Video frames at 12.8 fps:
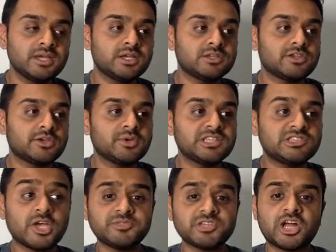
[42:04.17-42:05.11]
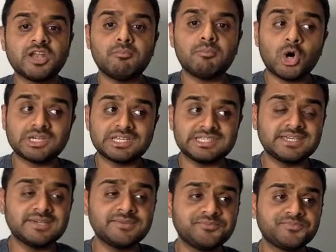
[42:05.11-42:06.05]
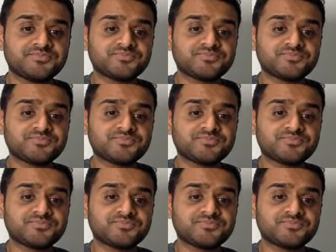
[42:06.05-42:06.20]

So in terms of kind of marketing